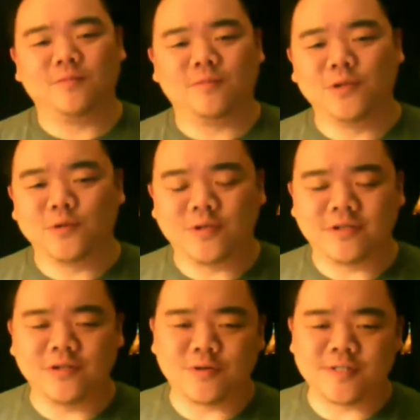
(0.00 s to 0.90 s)
loot
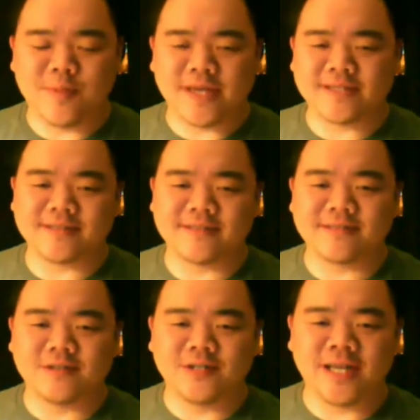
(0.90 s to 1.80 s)
your space
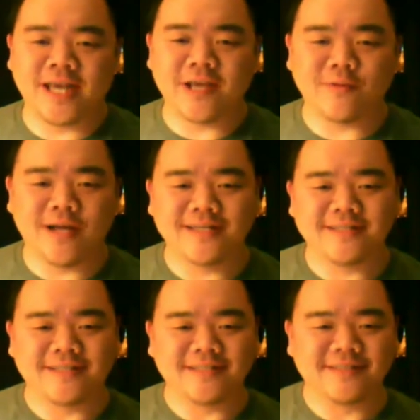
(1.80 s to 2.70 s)
on AA
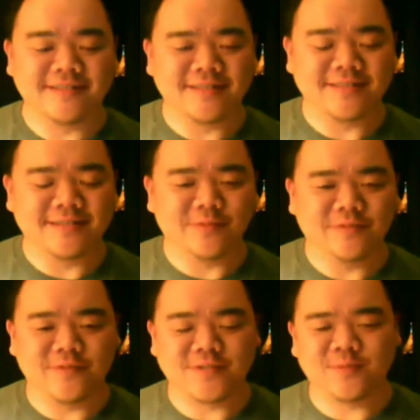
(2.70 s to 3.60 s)
Rising since we,
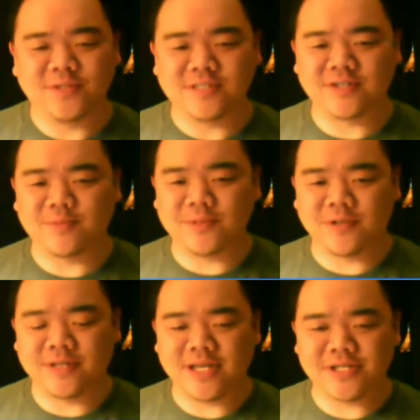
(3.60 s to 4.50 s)
for some reason, couldn't be
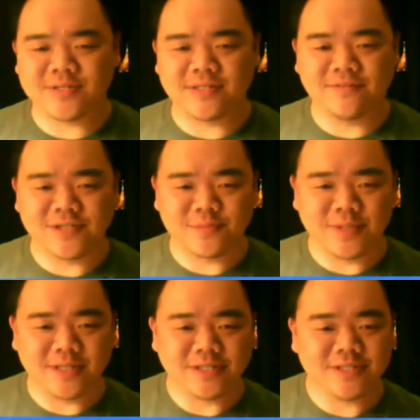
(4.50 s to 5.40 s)
on the Asian CineVision
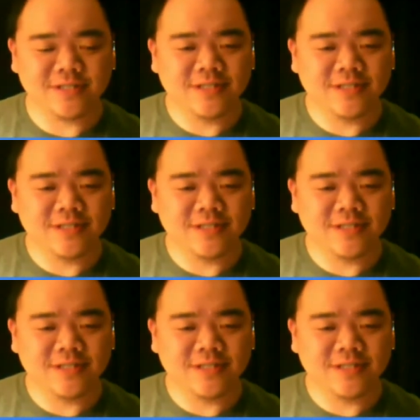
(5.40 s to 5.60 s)
page.